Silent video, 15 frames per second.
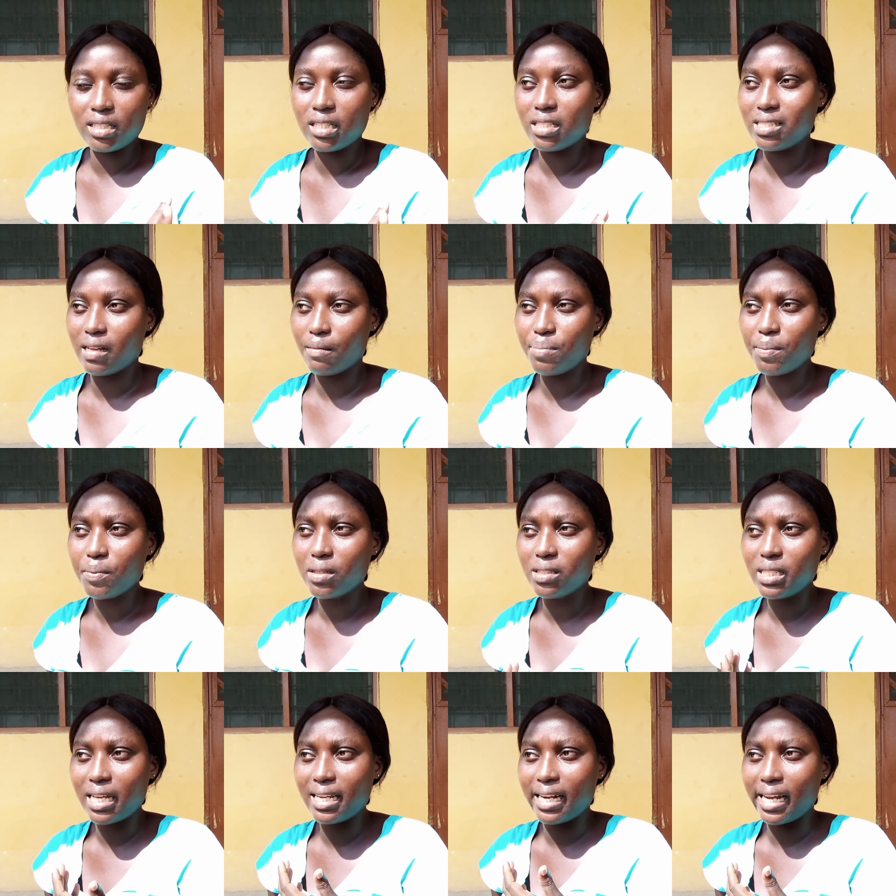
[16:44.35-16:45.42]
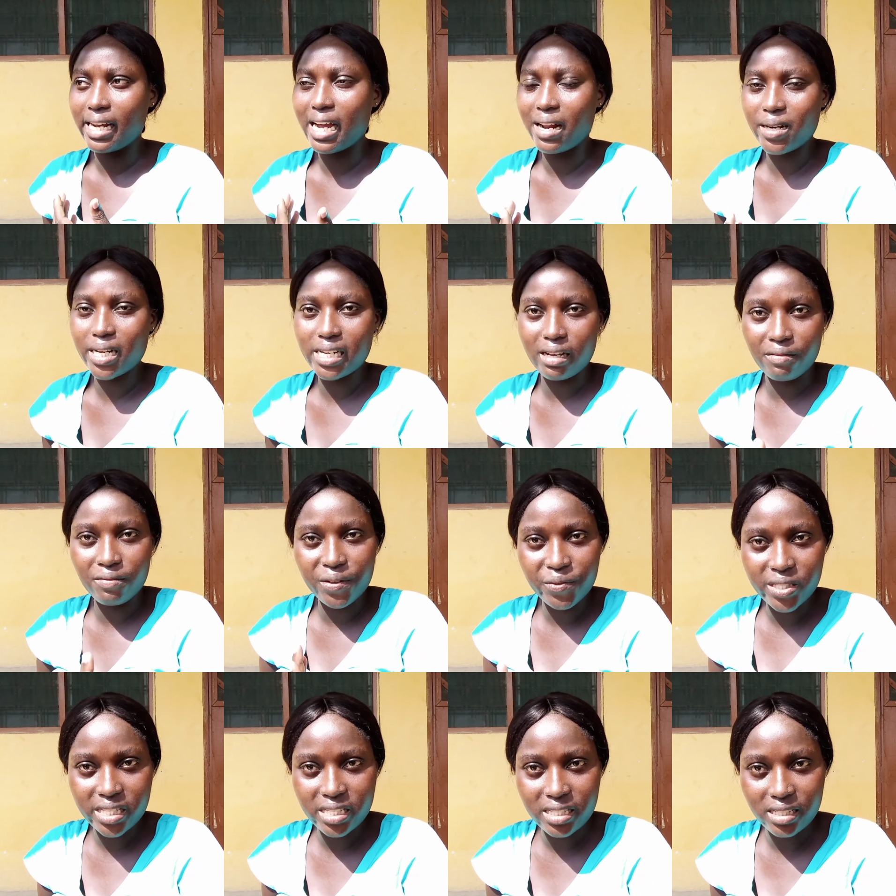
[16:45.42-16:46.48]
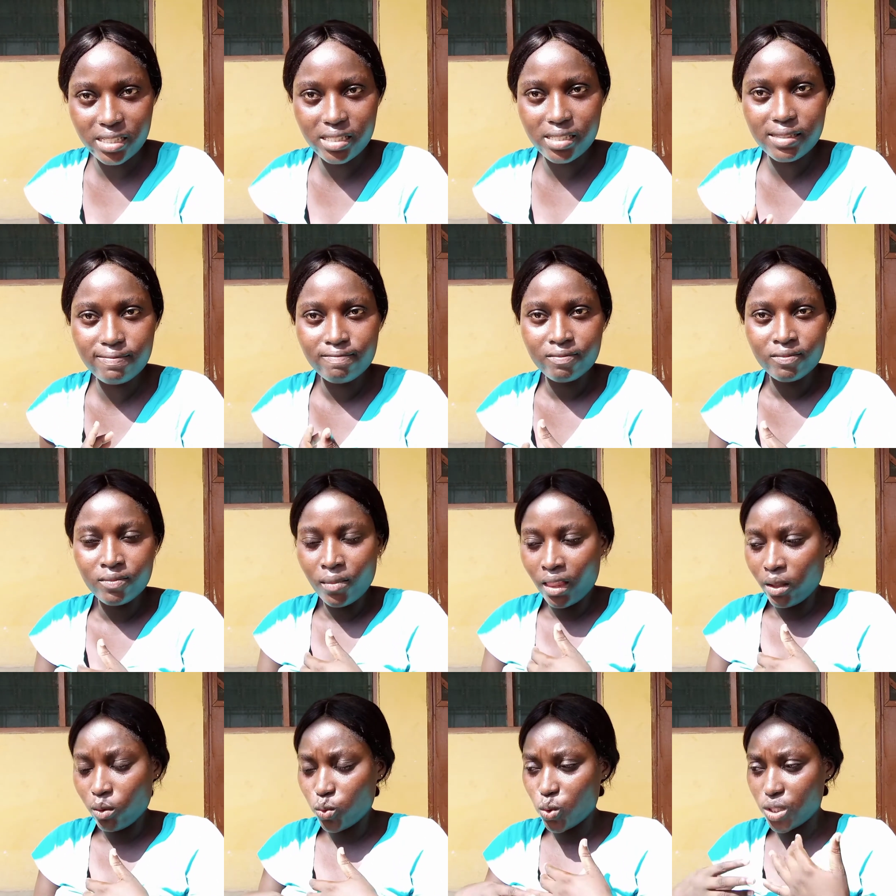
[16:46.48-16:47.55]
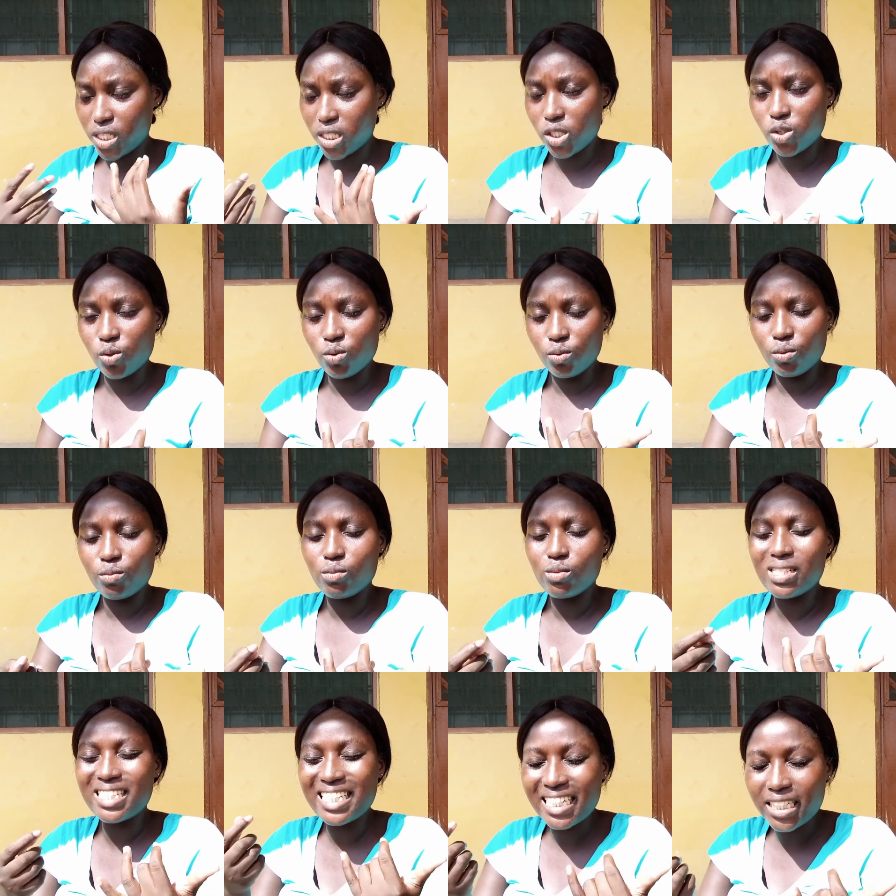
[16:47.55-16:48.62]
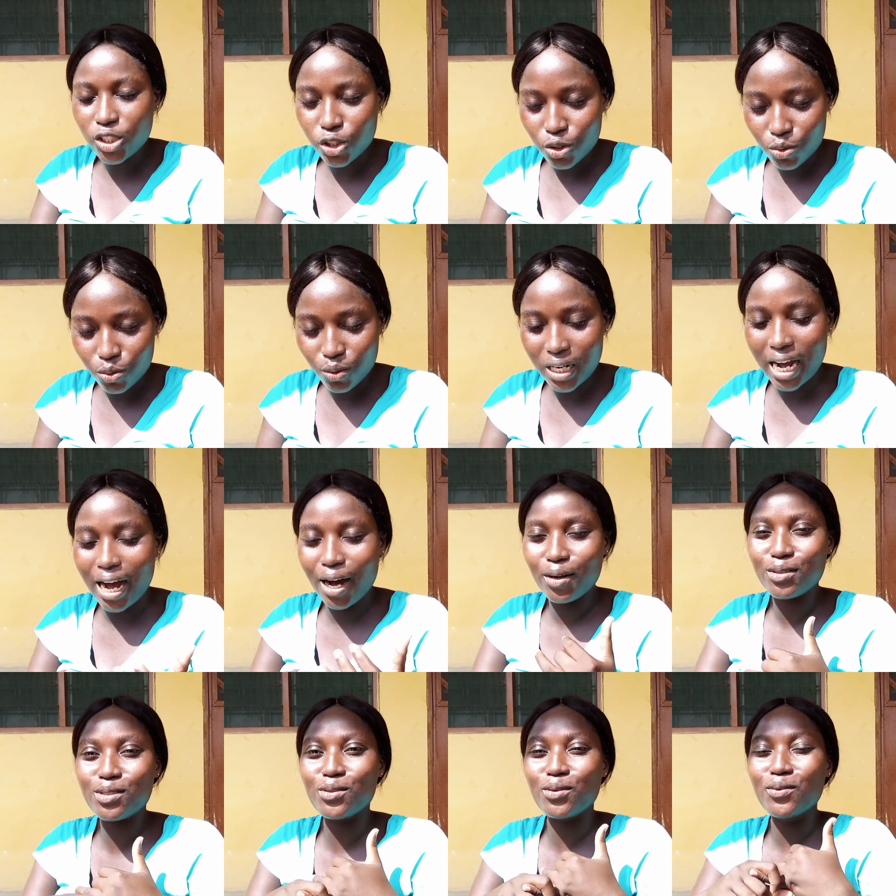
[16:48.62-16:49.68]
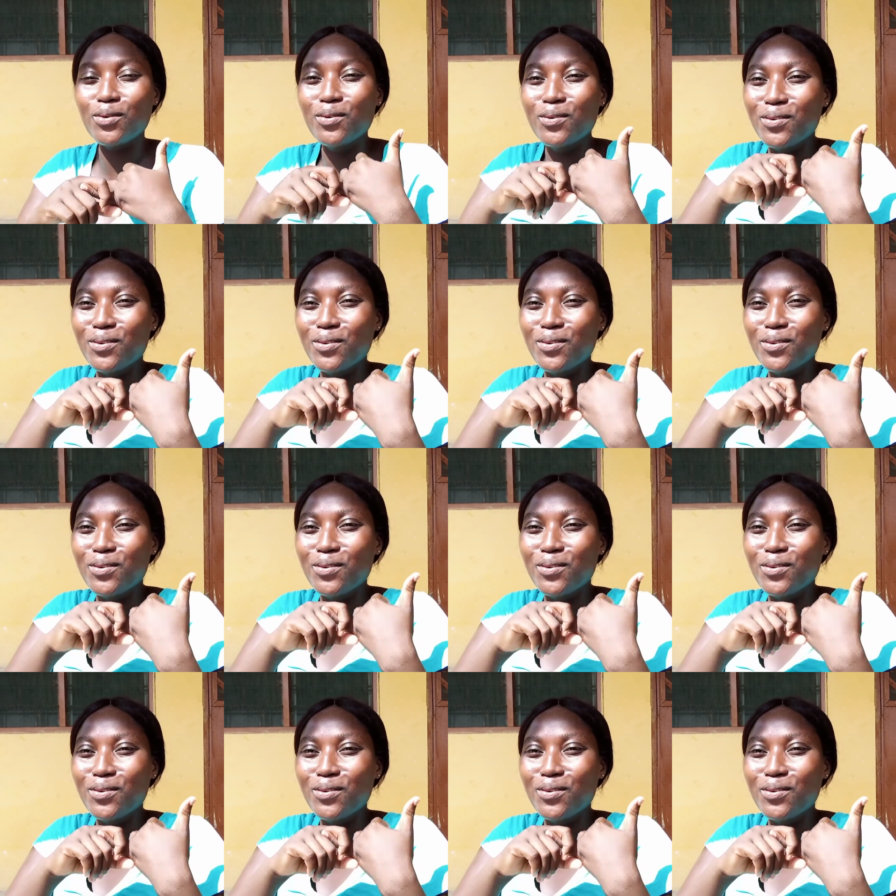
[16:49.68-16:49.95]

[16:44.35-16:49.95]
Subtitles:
Some people take like 150 cedis to teach you how to